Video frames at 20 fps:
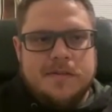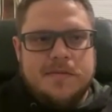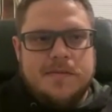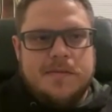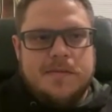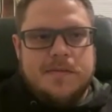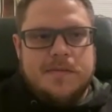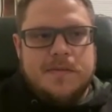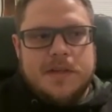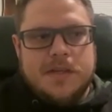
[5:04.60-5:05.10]

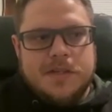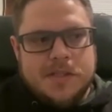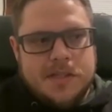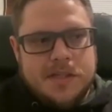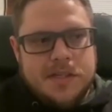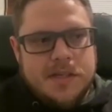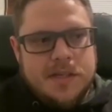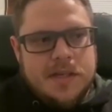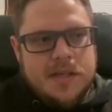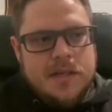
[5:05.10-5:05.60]
and
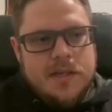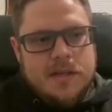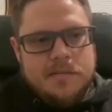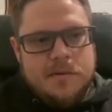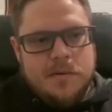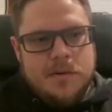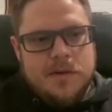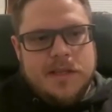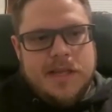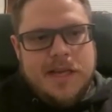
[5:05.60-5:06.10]
fishing.
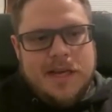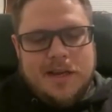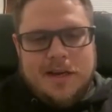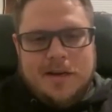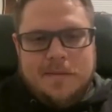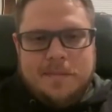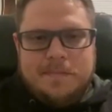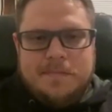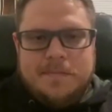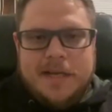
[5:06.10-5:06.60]
But when that
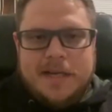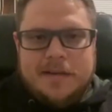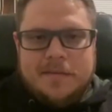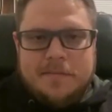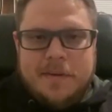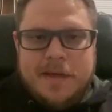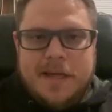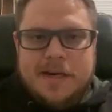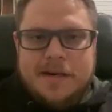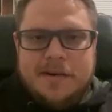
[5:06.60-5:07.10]

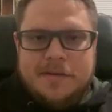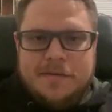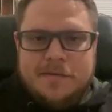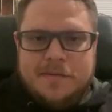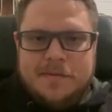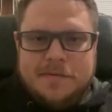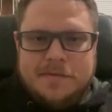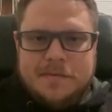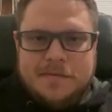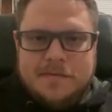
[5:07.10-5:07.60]
competitive
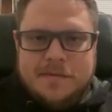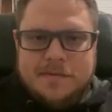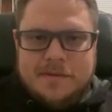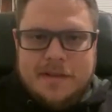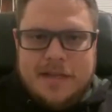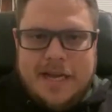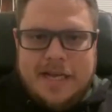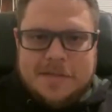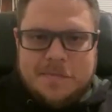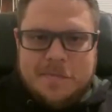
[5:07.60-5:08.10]

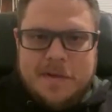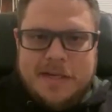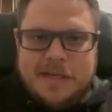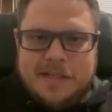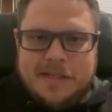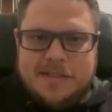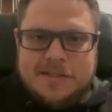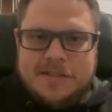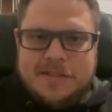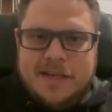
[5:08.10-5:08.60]

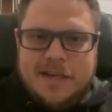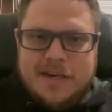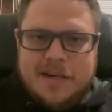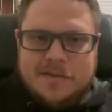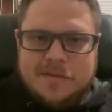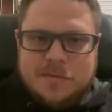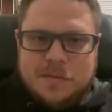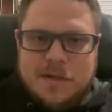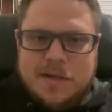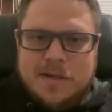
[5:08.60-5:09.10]
aspect is
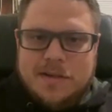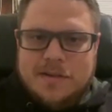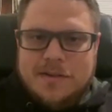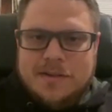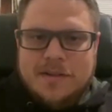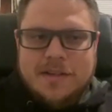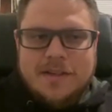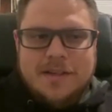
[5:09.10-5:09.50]
there as well,